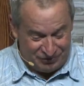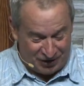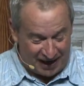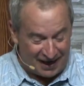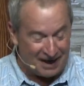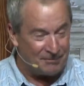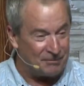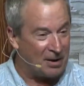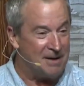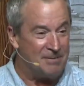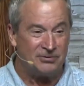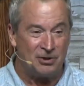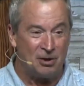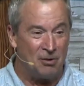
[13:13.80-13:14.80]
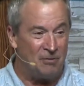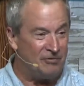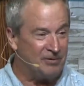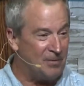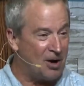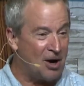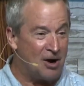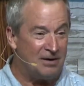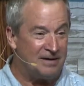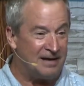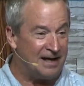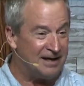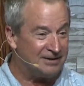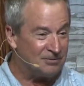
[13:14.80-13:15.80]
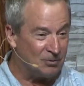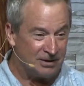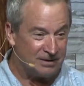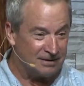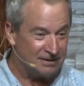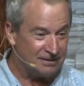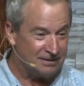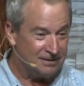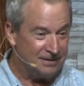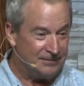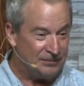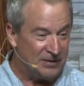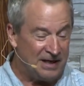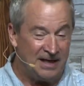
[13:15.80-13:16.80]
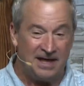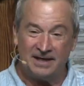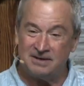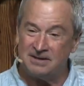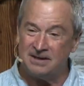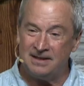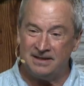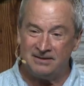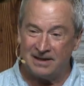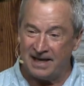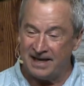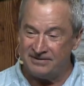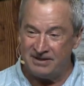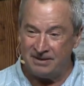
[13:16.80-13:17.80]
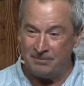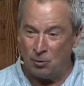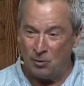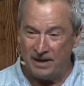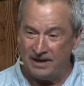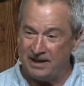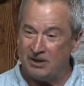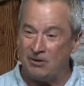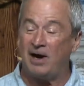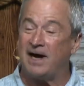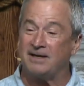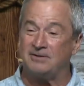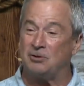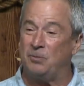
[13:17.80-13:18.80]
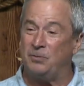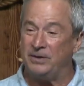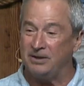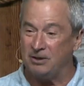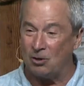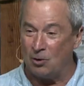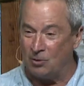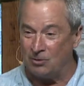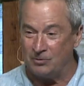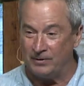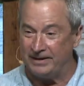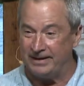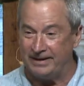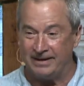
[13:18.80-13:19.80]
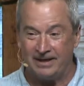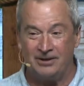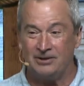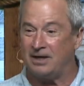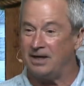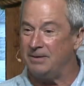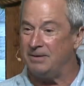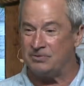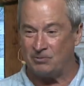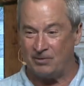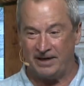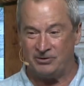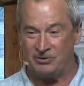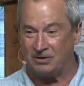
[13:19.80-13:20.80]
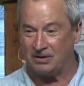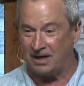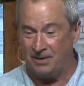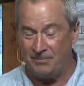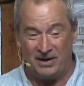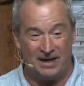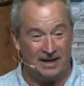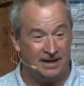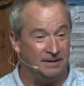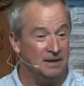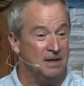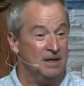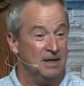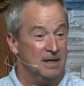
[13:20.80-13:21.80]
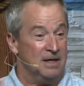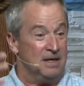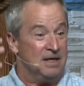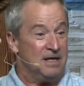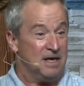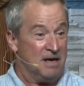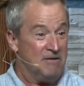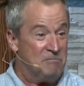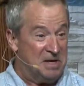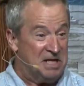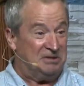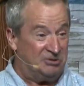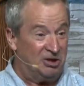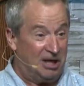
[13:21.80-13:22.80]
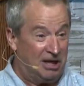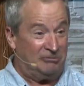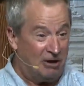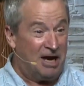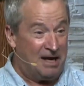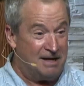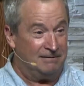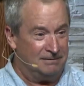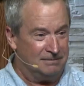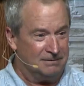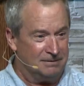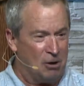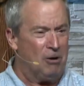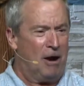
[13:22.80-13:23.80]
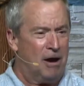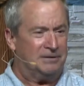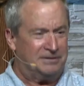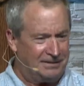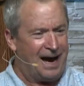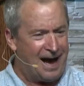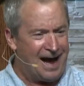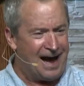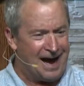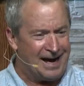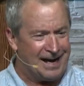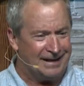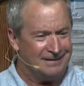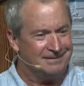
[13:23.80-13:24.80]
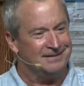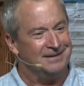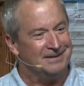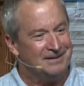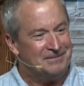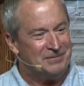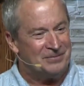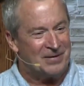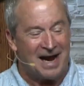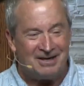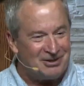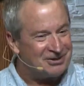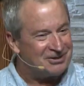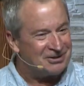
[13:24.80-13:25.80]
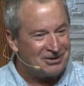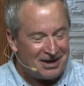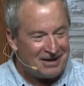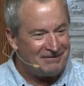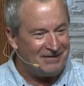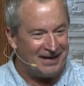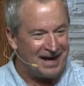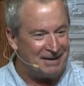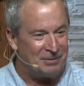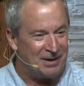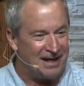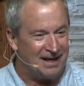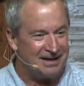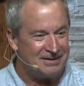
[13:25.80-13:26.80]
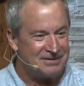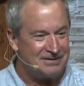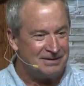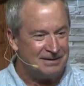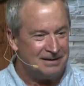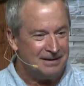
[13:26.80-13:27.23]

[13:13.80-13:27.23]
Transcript: Jacob comes home from a hard day's work. He gets in his lazy boy and he cracks open a cold one, and here comes Rachel coming in. Give me children or I'll die. I just love that because